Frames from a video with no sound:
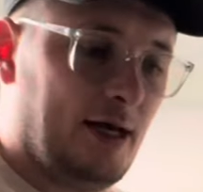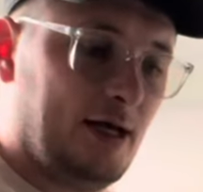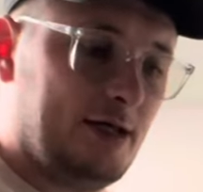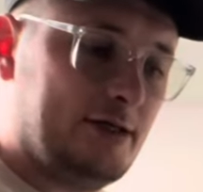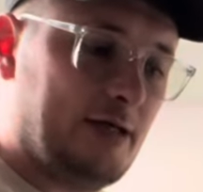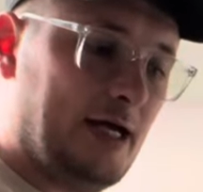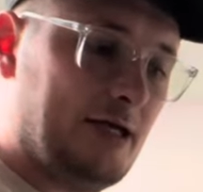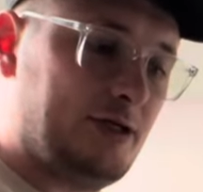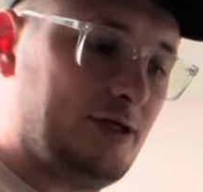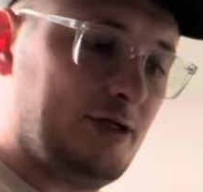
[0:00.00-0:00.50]

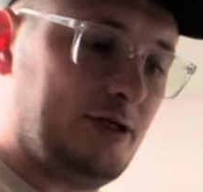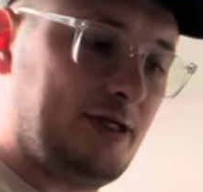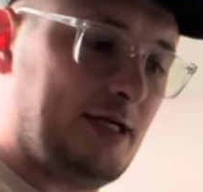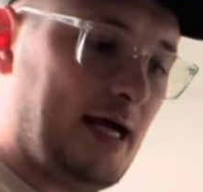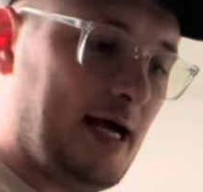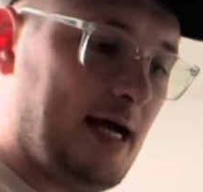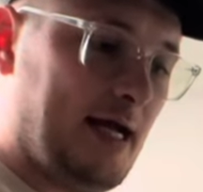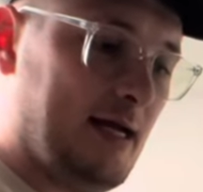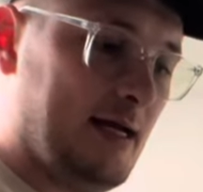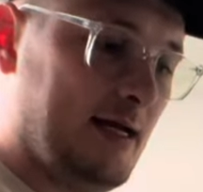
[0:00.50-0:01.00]
So let's just
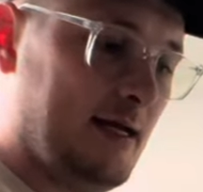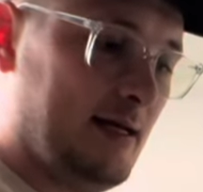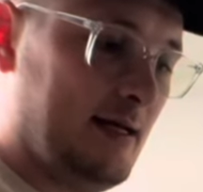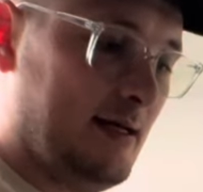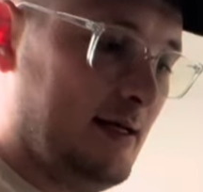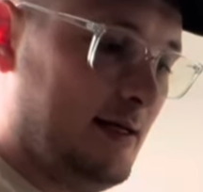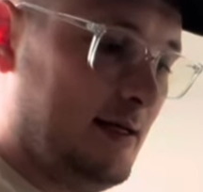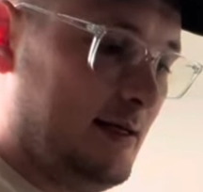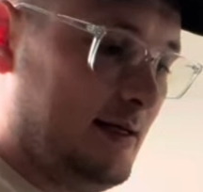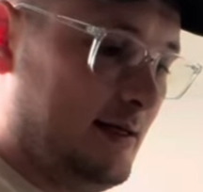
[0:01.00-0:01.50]
say it
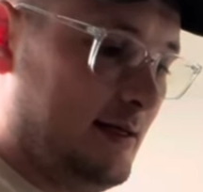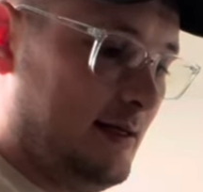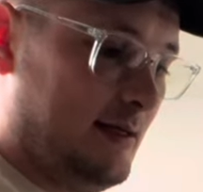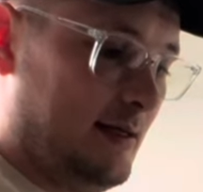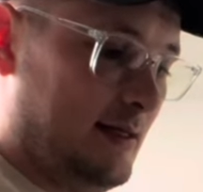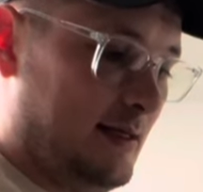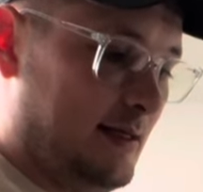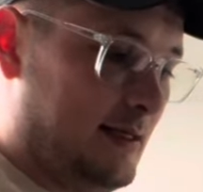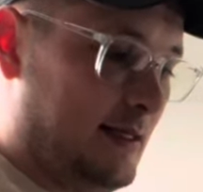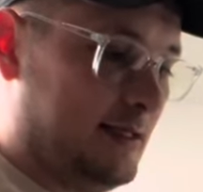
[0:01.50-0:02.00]

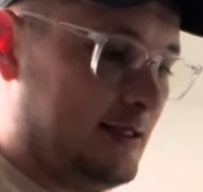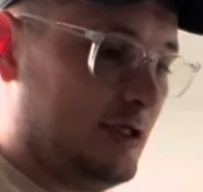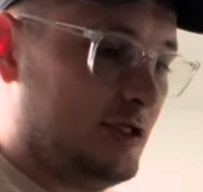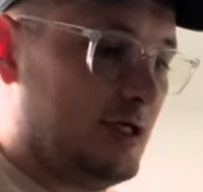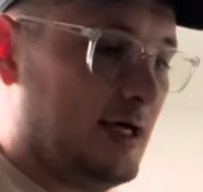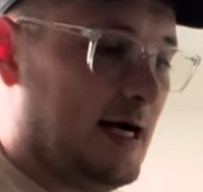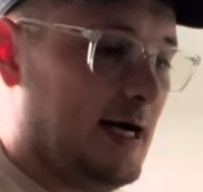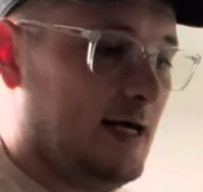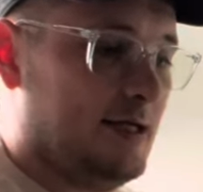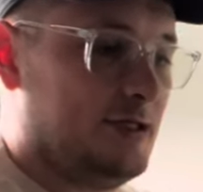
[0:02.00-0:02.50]
needs a
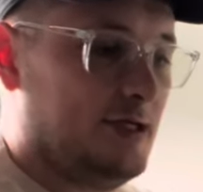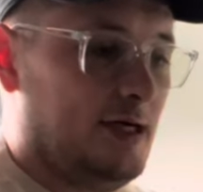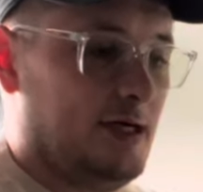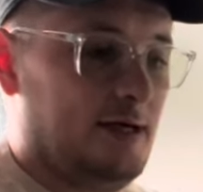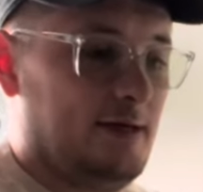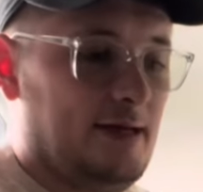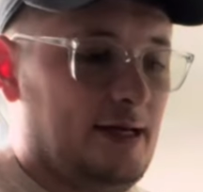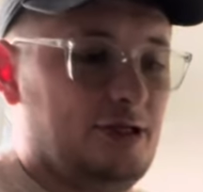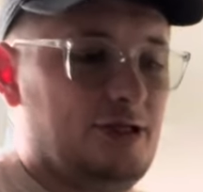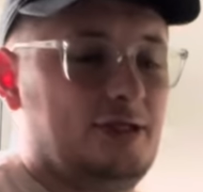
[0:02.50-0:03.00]
charger.
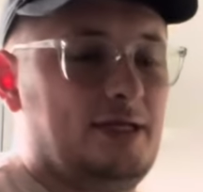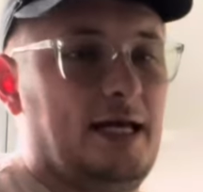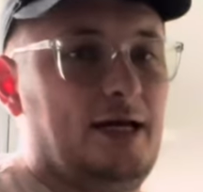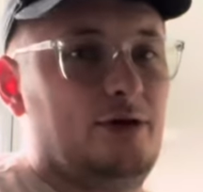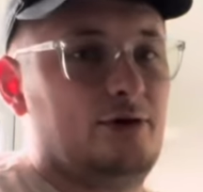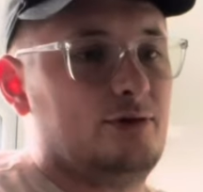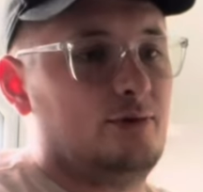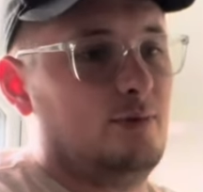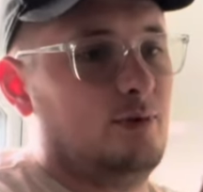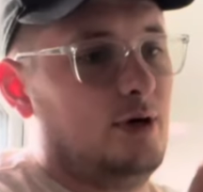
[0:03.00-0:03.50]
Let's just say it
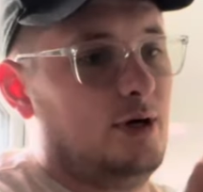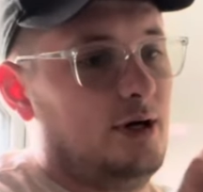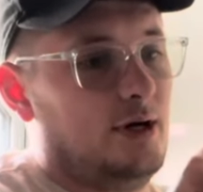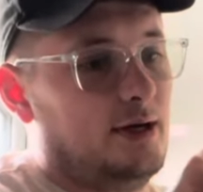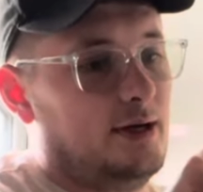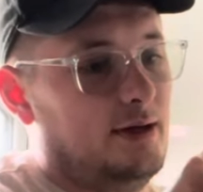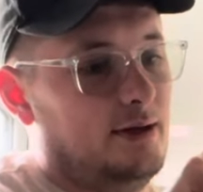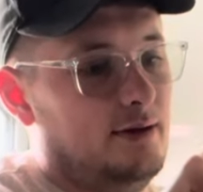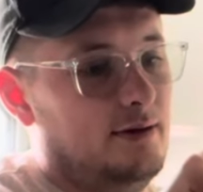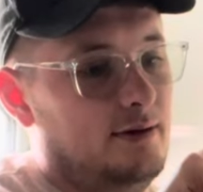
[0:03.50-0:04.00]
doesn't
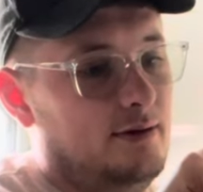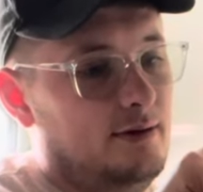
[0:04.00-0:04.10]
work.